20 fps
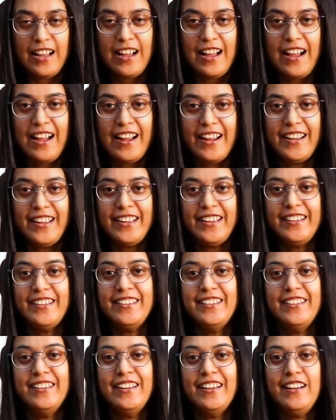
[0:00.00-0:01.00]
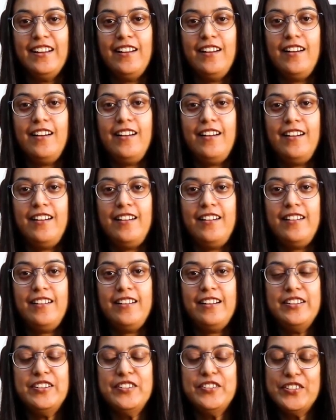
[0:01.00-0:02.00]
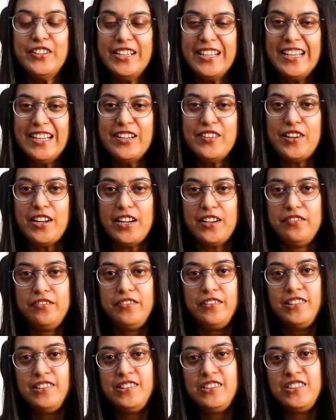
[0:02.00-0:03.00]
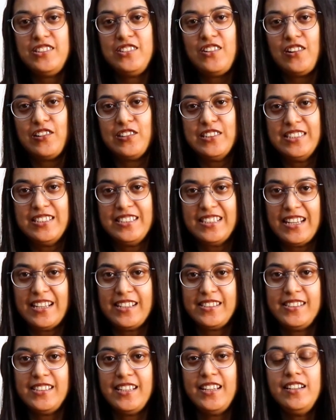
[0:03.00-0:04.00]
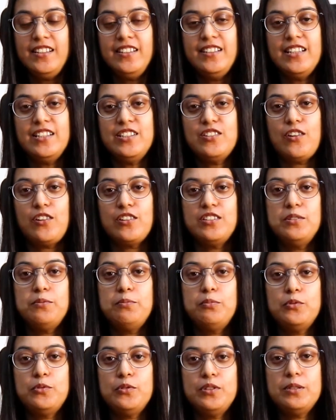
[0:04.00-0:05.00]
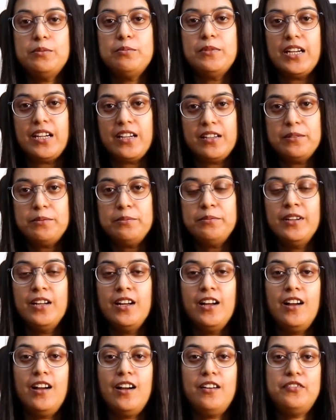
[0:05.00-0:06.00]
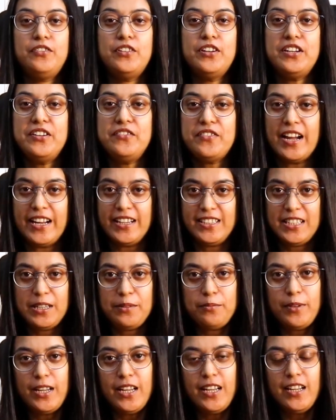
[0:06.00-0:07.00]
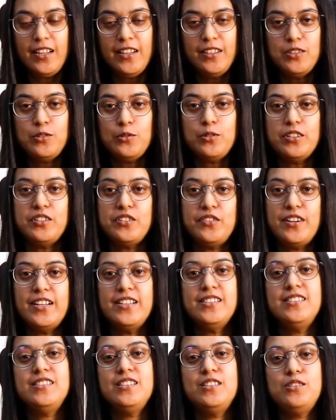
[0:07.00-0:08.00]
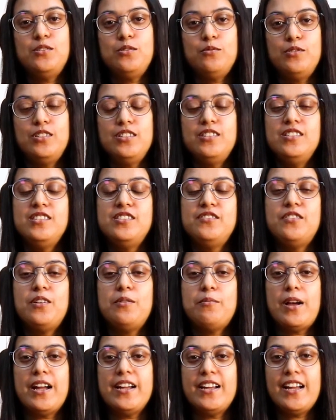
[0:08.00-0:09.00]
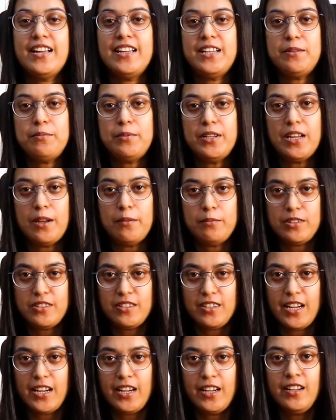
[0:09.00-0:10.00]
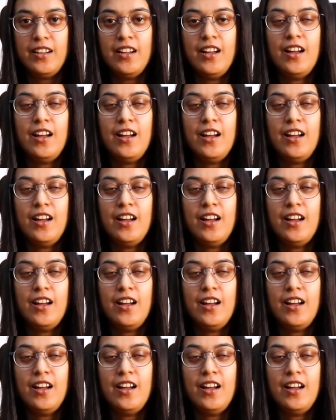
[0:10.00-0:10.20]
Hi, really grateful to Dr. Jai Singh and Dr. Poonam Nikam for inviting me to address the students from IIEBM today.